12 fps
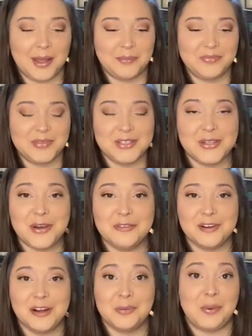So
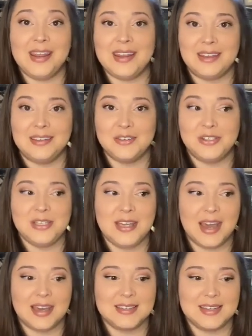for her wedding, she
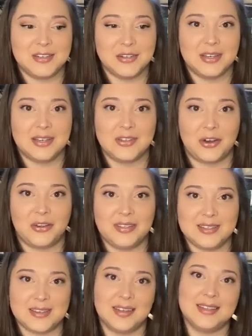has entered into all
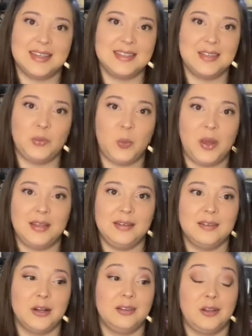these contests and won
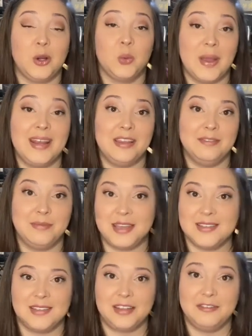her wedding
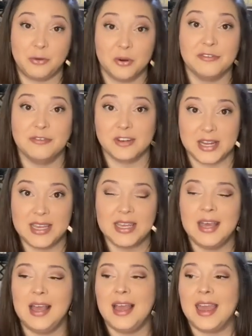basically for free.
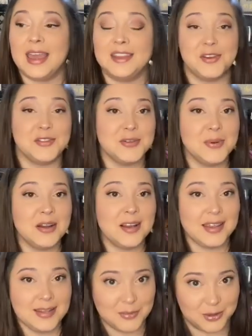And also her
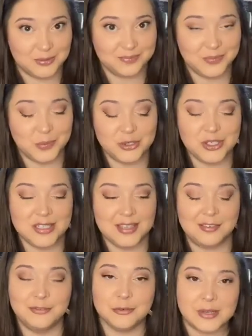honeymoon, which is a
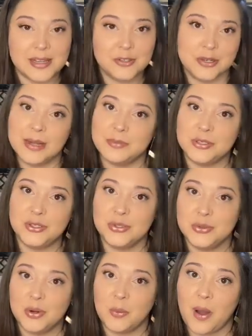free trip
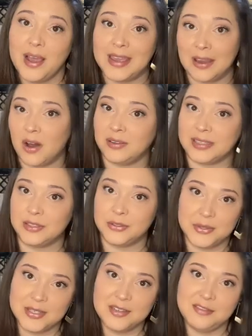to Hawaii, all
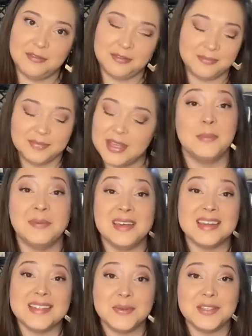inclusive. But
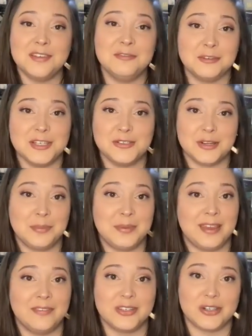because it was a free trip
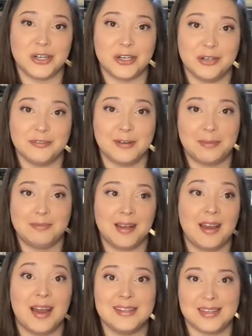given to her from a
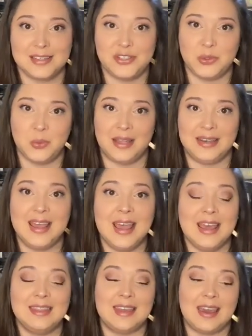contest she won,
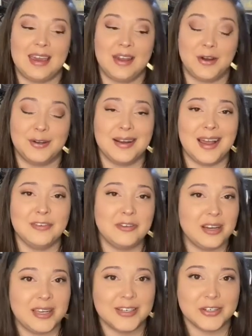they are not
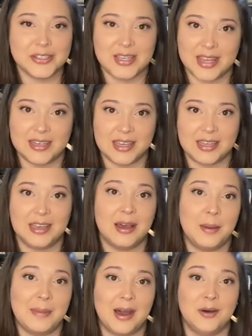very understanding
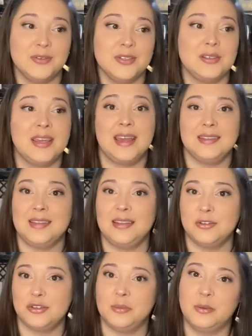about canceling
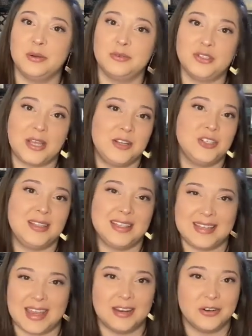the trip or changing the
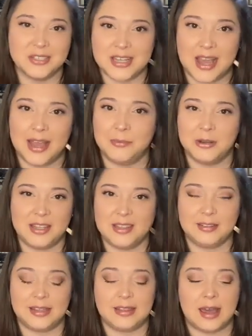date or time or
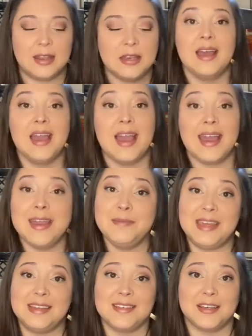anything like that.
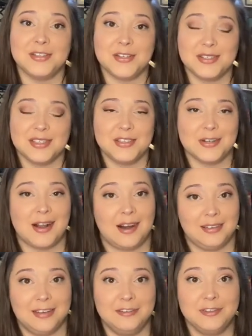Amy tells her sister
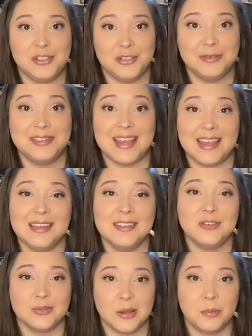Olive to take the
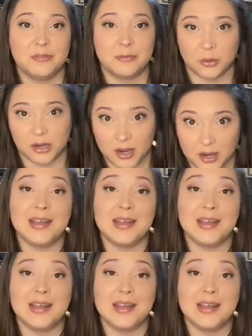trip for her.